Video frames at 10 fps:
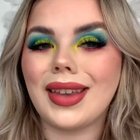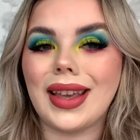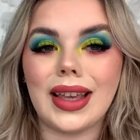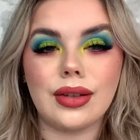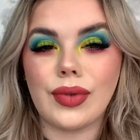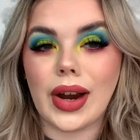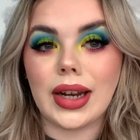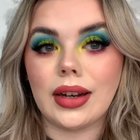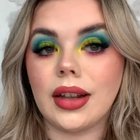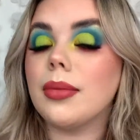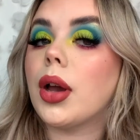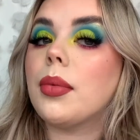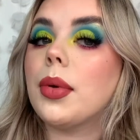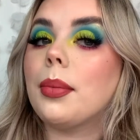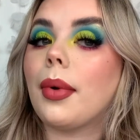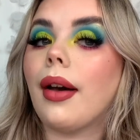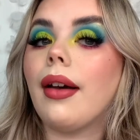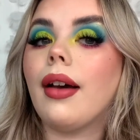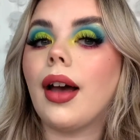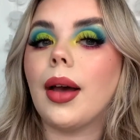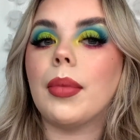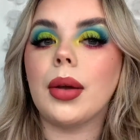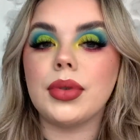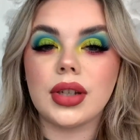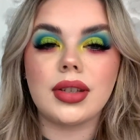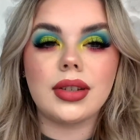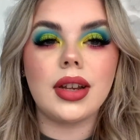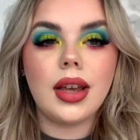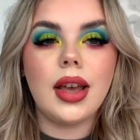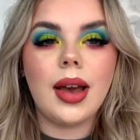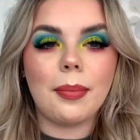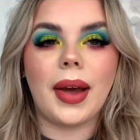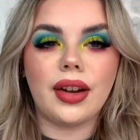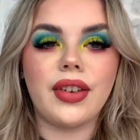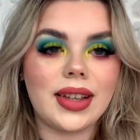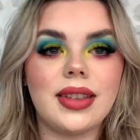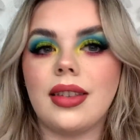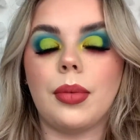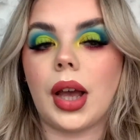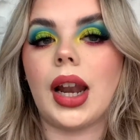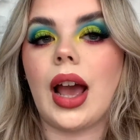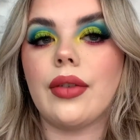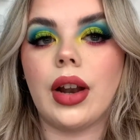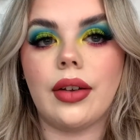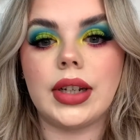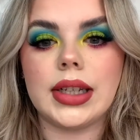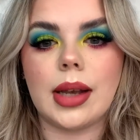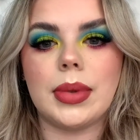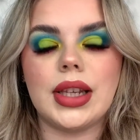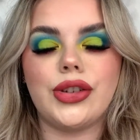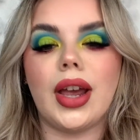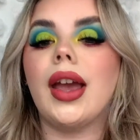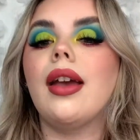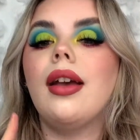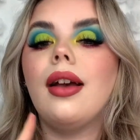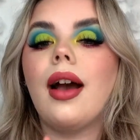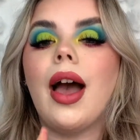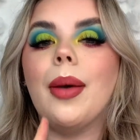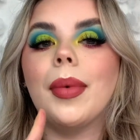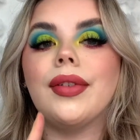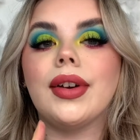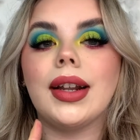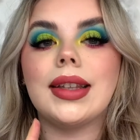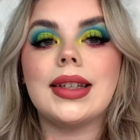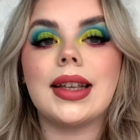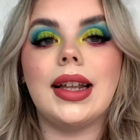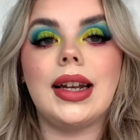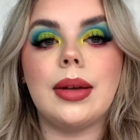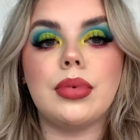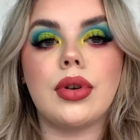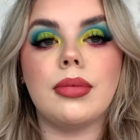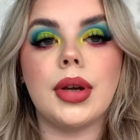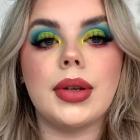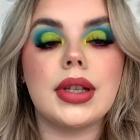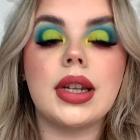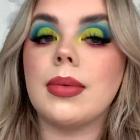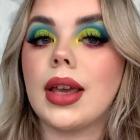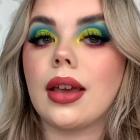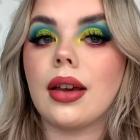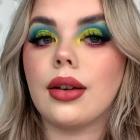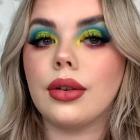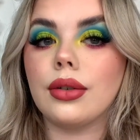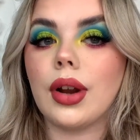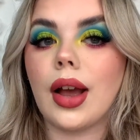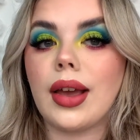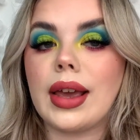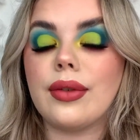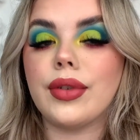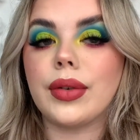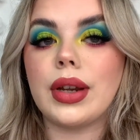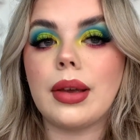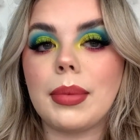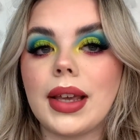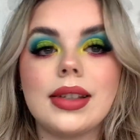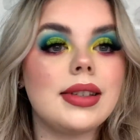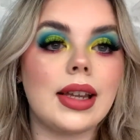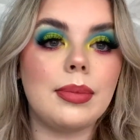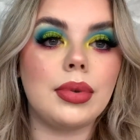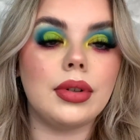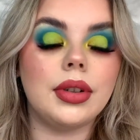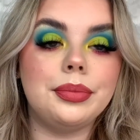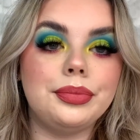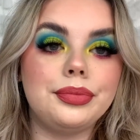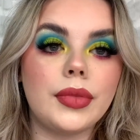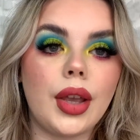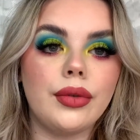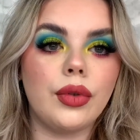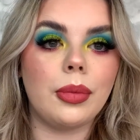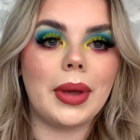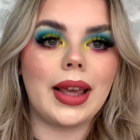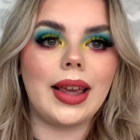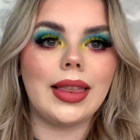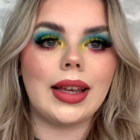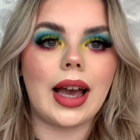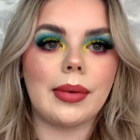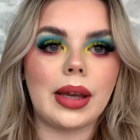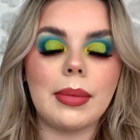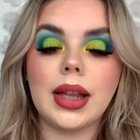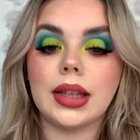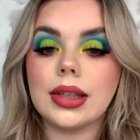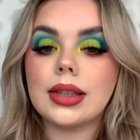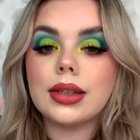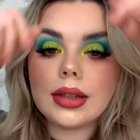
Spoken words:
it is raining at the moment, but I'm just manifesting that we're going to have a lovely summer this year. I feel like this lip combo is going to be a very big staple for me in the coming months.